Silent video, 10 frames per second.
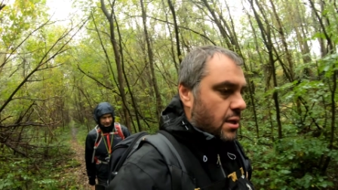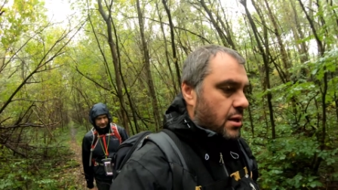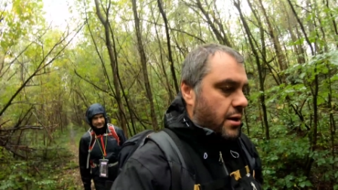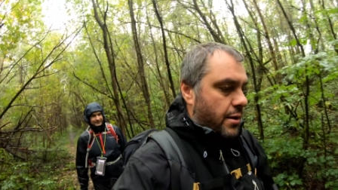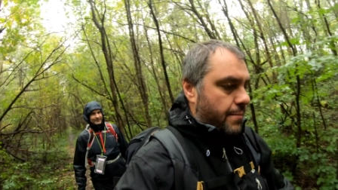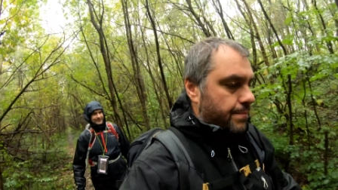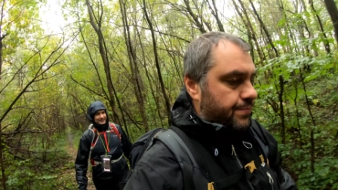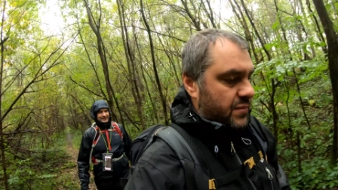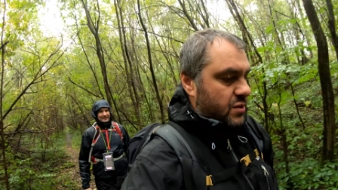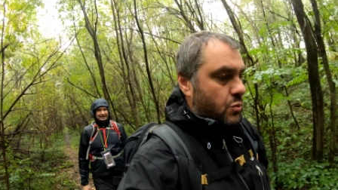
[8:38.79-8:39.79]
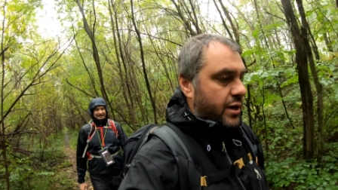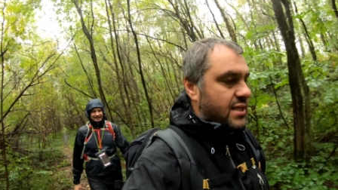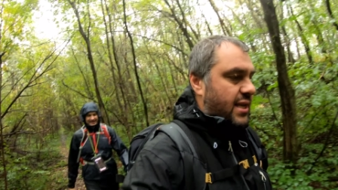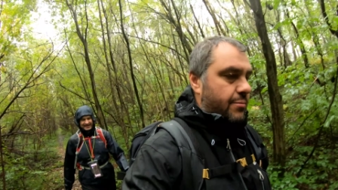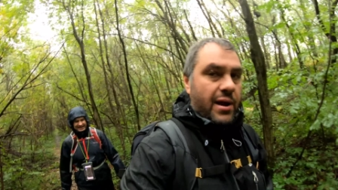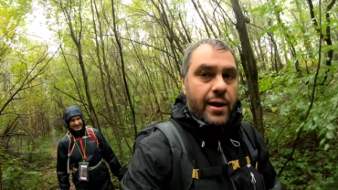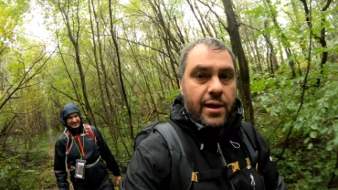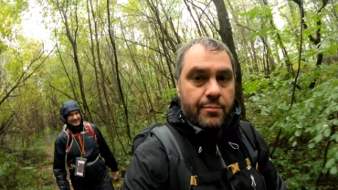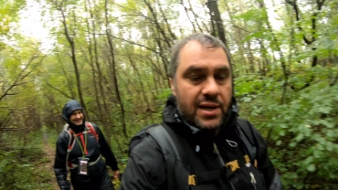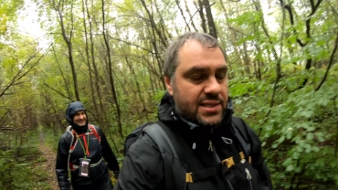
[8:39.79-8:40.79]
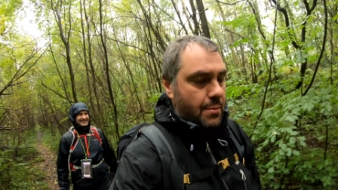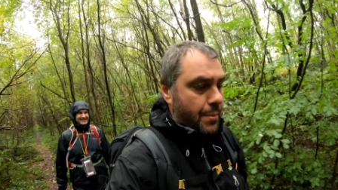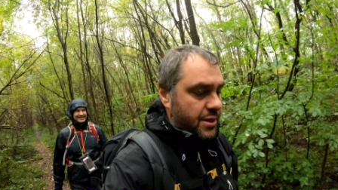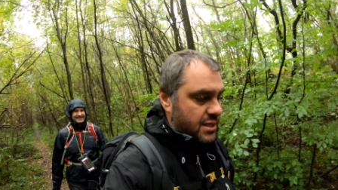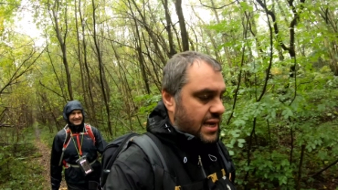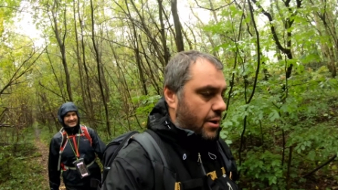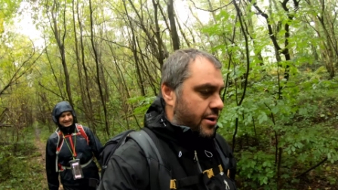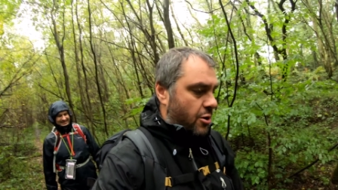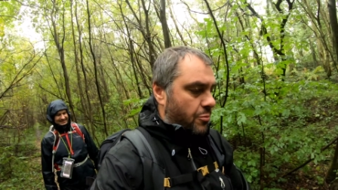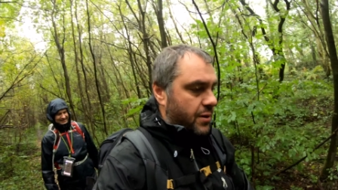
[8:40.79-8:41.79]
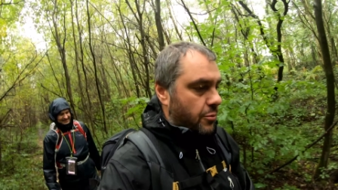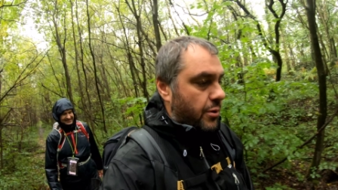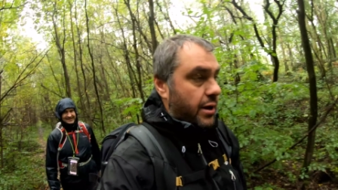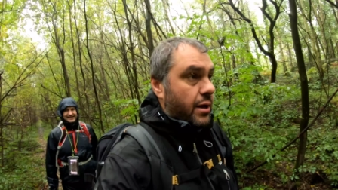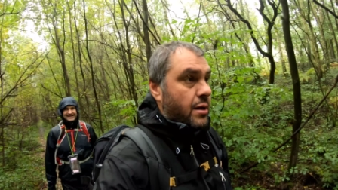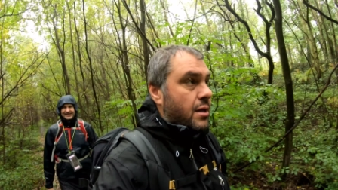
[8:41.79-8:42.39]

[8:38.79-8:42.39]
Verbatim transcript: um, I just want to send my uh, my sympathies out and hope you uh,